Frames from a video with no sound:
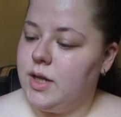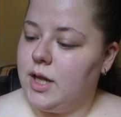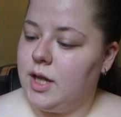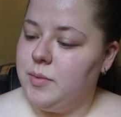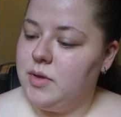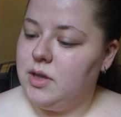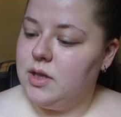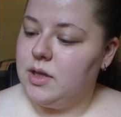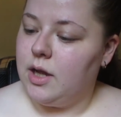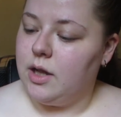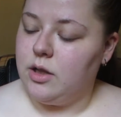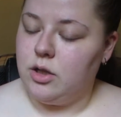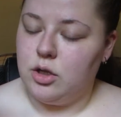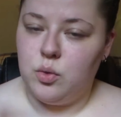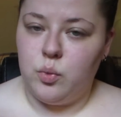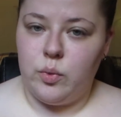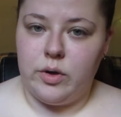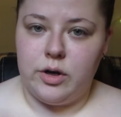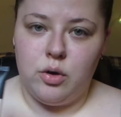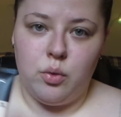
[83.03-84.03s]
I'm in the color
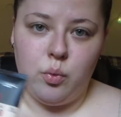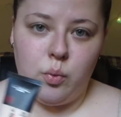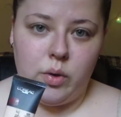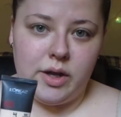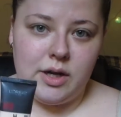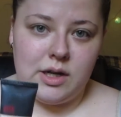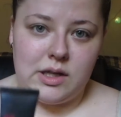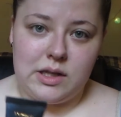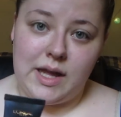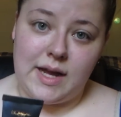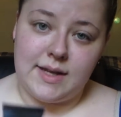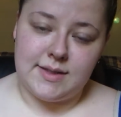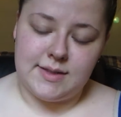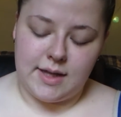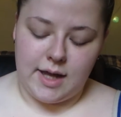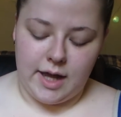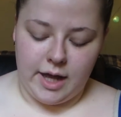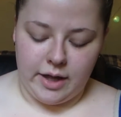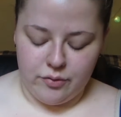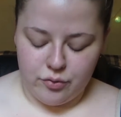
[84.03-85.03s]
101
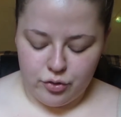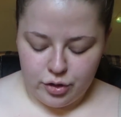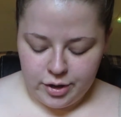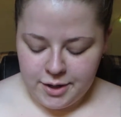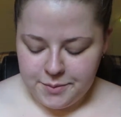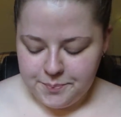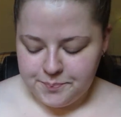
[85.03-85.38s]
Classic Ivory.